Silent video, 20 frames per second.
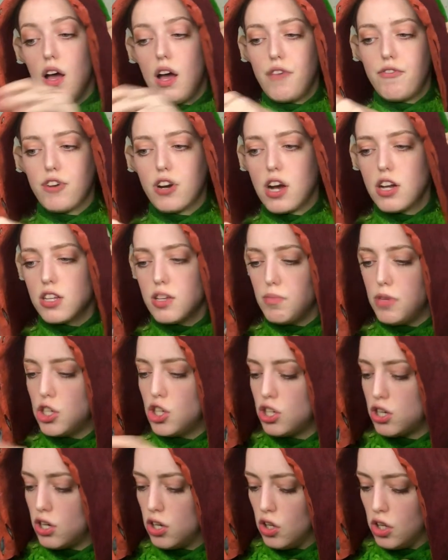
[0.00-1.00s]
Forgot to
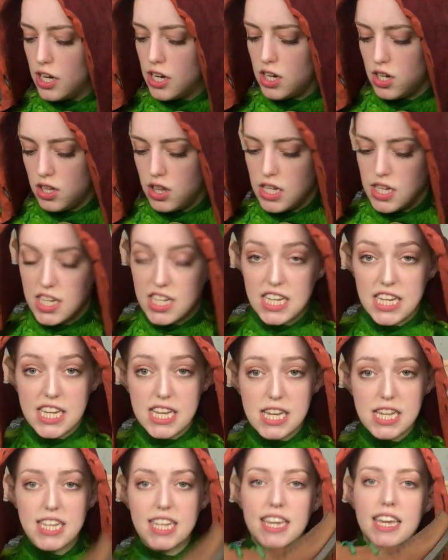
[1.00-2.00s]
mention earlier, this
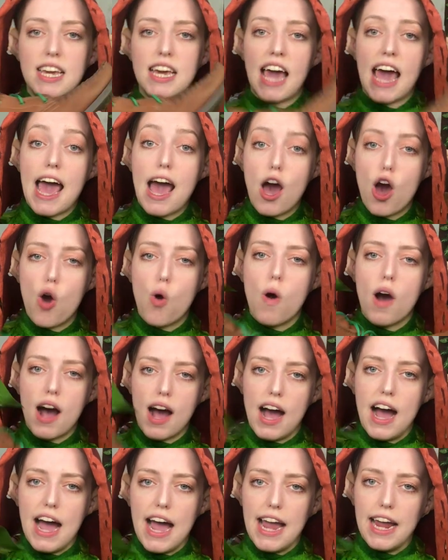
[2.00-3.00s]
is
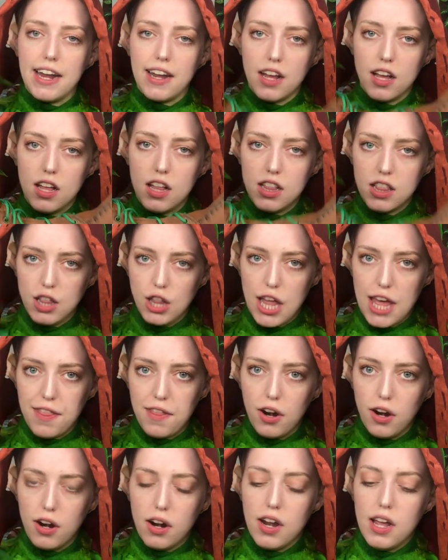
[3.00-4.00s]
cowhide
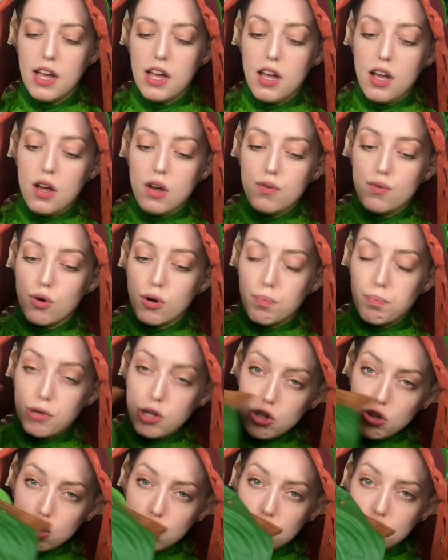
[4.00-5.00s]
leather. For
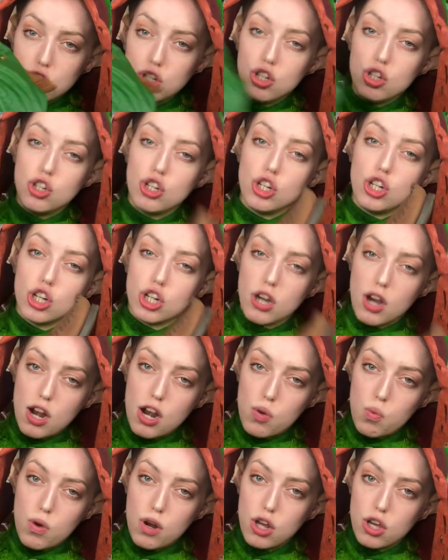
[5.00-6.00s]
boots, you're
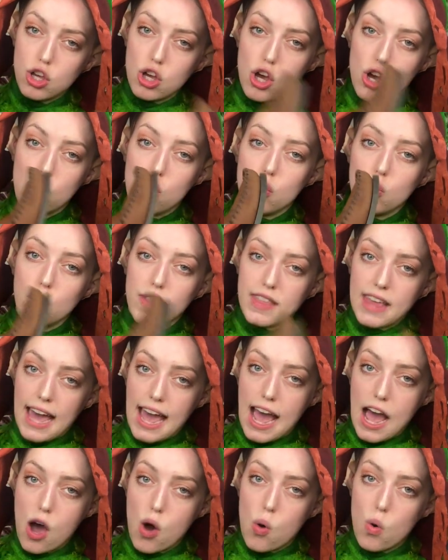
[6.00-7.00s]
gonna wanna go with
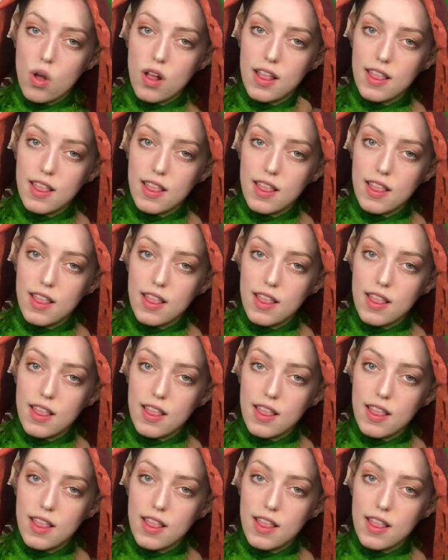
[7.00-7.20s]
cow